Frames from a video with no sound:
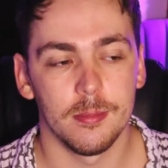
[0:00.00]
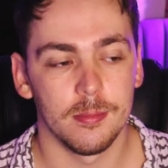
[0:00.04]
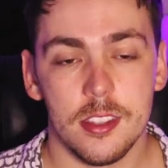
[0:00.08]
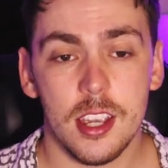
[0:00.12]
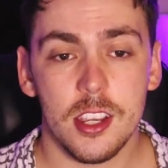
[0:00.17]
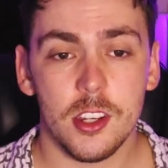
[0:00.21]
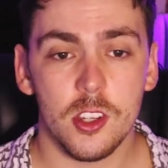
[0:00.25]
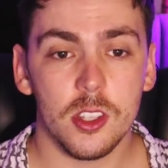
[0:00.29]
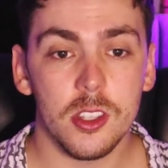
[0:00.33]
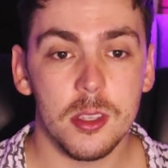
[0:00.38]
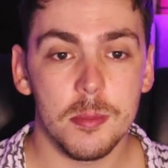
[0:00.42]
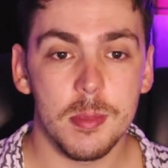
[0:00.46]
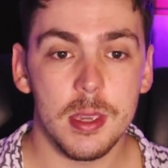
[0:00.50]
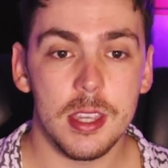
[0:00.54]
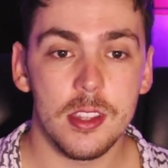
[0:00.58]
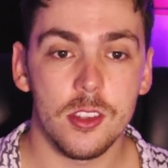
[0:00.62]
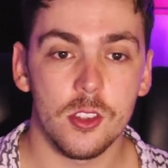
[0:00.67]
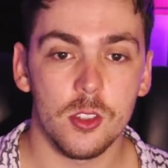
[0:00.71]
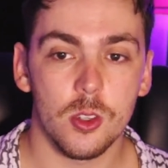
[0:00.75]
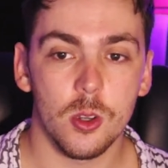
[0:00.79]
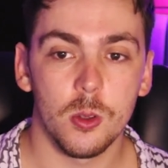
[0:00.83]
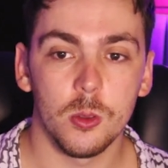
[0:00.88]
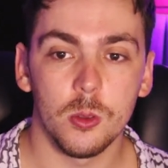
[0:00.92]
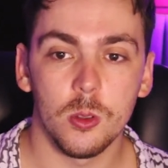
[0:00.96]
It's actually
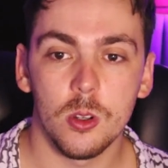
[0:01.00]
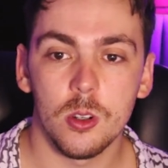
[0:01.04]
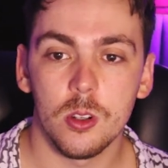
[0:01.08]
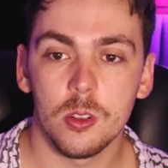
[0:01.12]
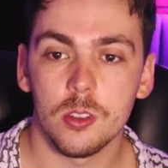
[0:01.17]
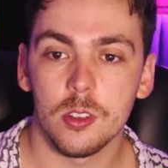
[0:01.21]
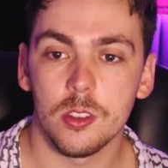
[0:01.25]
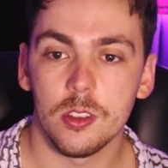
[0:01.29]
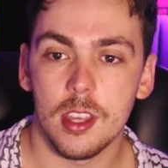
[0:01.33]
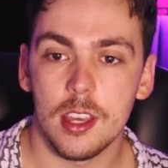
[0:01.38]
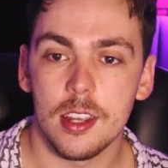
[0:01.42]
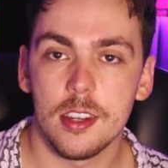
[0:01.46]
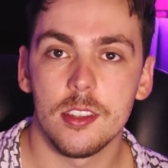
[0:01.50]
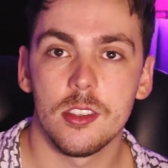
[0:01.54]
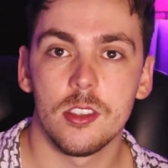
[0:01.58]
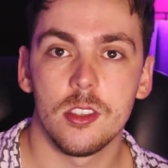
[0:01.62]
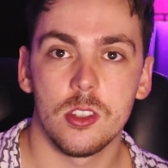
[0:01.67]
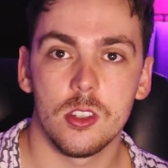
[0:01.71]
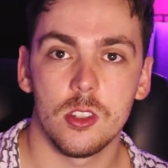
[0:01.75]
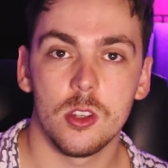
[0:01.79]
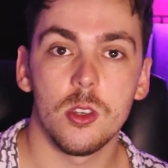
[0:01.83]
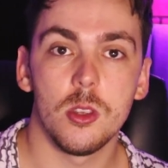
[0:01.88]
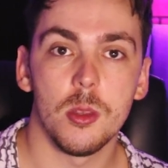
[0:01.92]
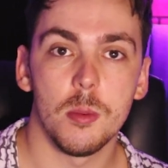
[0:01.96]
been so long that
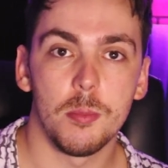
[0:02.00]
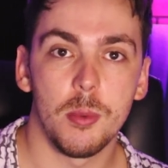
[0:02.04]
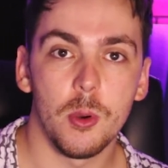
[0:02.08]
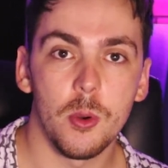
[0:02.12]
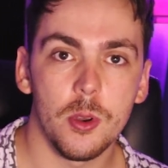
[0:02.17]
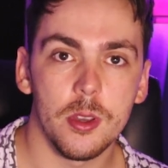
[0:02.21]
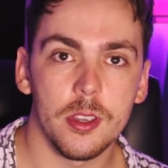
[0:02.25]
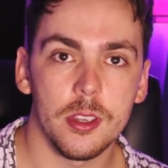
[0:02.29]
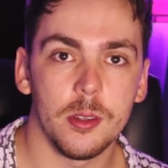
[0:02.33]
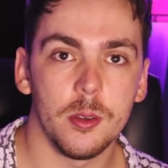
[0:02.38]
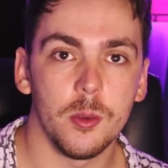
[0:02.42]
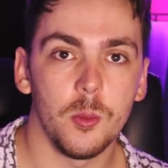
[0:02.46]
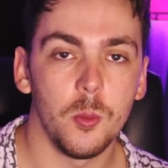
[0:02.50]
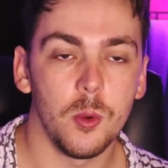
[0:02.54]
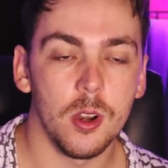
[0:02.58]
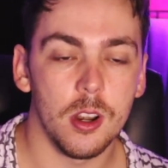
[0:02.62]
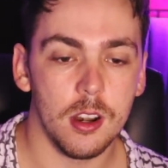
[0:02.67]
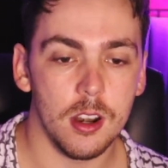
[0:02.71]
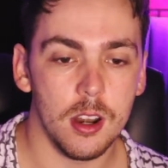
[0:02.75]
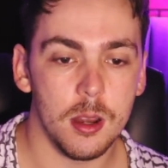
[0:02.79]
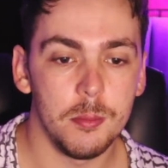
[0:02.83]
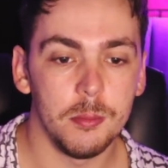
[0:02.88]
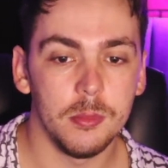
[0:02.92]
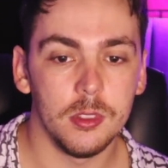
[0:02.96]
it's to the point
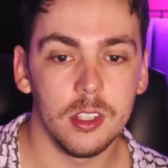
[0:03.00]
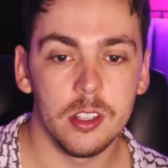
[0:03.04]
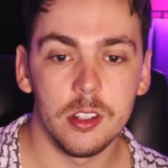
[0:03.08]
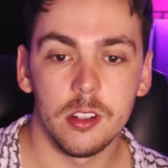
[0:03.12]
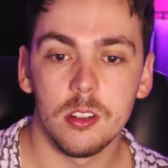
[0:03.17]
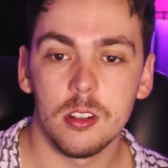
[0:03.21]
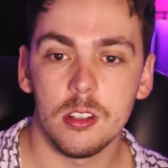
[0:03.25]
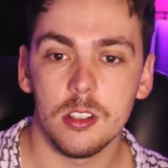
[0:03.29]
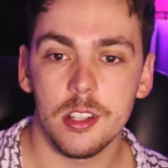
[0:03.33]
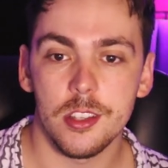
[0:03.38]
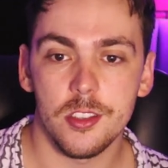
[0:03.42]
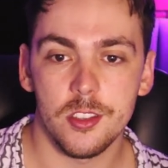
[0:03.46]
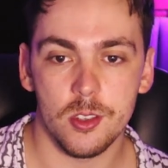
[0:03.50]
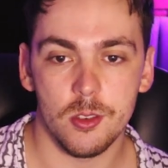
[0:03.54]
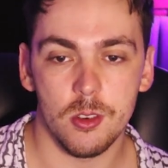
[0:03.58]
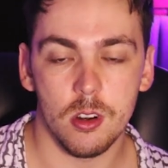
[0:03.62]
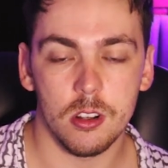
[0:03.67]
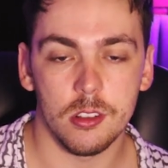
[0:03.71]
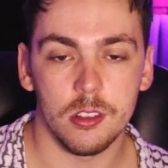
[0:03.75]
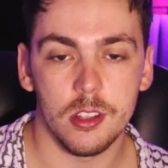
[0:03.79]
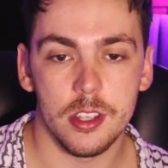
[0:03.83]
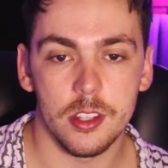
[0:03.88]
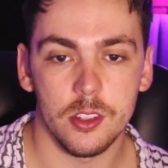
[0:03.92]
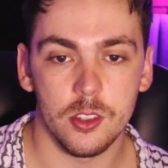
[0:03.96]
where I'm literally
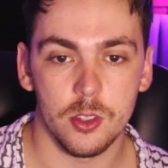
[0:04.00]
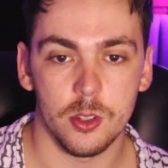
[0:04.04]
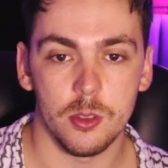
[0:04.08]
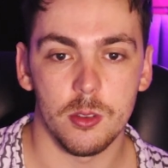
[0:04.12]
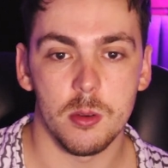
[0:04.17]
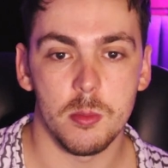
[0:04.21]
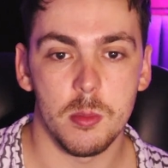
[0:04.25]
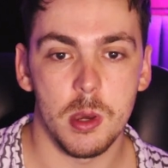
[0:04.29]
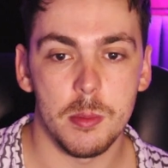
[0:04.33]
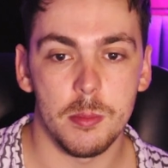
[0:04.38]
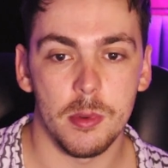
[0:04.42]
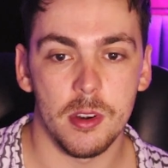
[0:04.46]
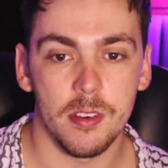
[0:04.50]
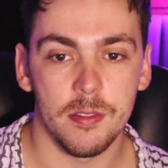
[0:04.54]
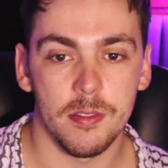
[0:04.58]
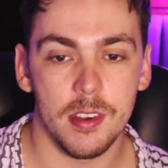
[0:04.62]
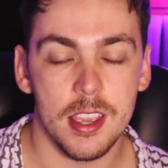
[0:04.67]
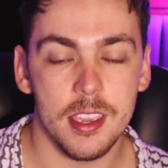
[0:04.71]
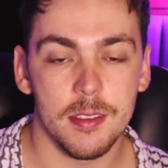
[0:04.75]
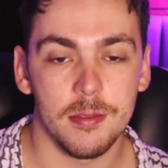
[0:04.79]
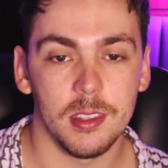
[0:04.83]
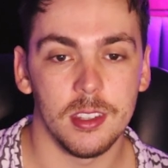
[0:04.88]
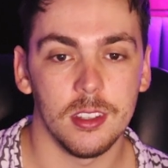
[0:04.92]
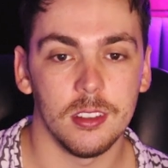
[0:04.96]
struggling to remember if
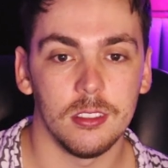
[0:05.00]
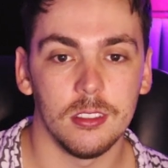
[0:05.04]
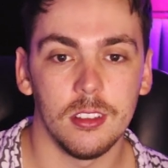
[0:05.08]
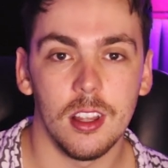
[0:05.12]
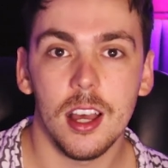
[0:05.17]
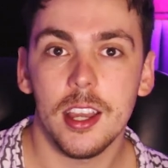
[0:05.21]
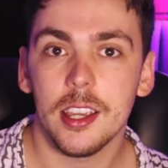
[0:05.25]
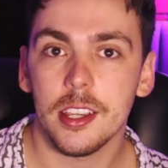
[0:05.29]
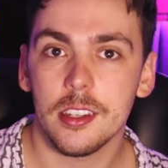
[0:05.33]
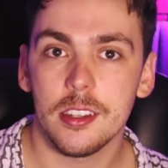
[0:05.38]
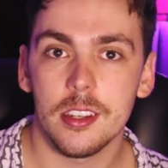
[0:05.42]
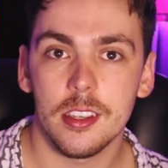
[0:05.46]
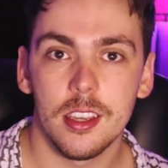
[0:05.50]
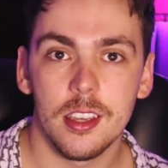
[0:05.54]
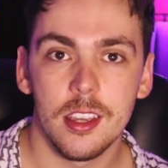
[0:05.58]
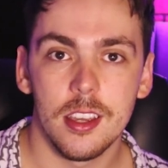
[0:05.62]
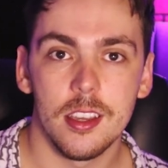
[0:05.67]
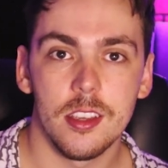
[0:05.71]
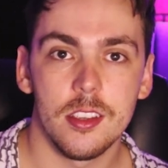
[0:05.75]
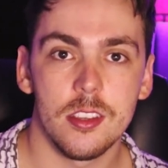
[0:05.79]
I even liked